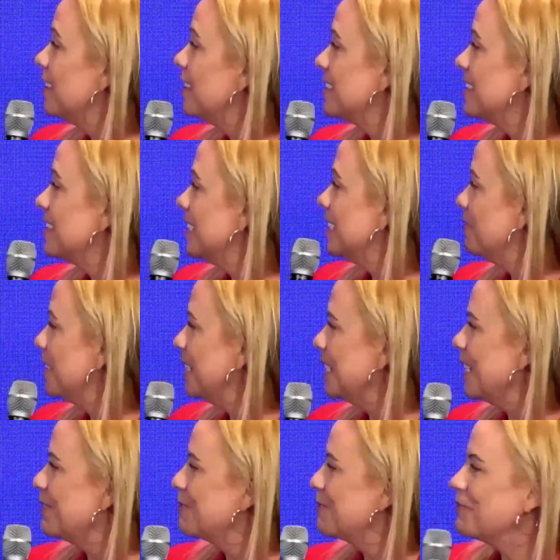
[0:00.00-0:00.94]
see
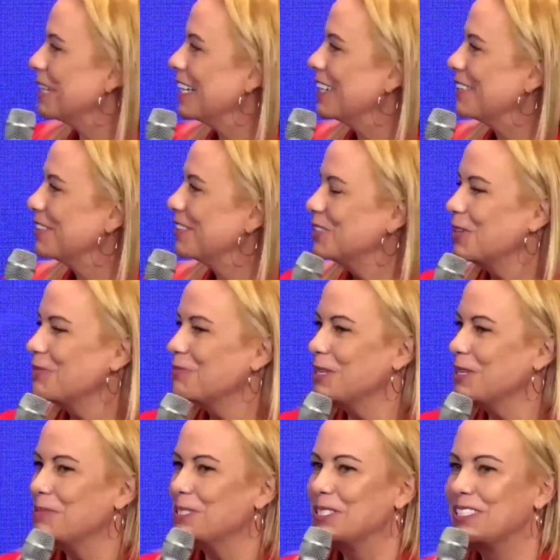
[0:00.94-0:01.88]
Vietnam coming out on the top there
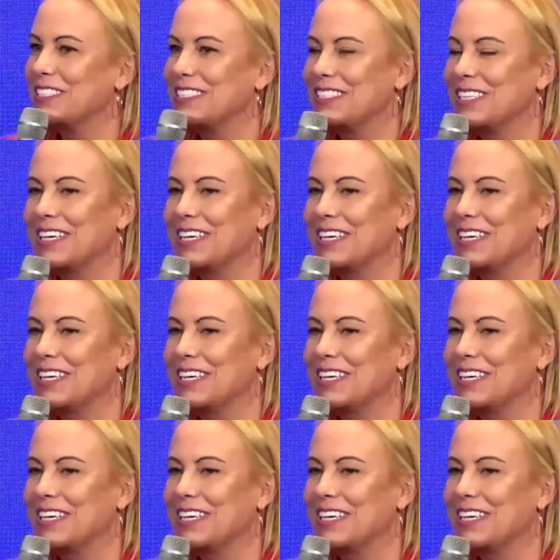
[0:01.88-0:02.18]
because